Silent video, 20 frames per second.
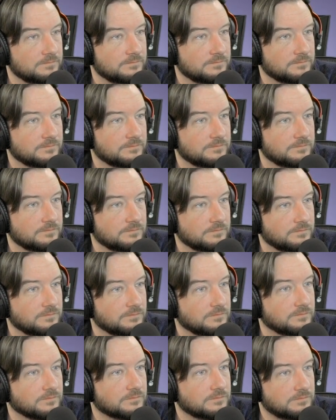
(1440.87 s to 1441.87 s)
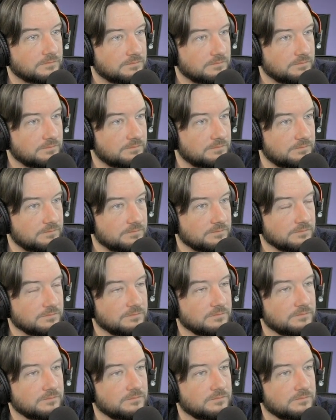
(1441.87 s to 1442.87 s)

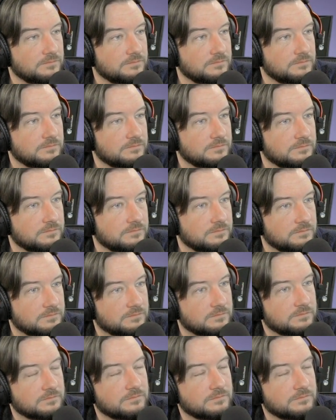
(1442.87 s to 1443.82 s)
(silent)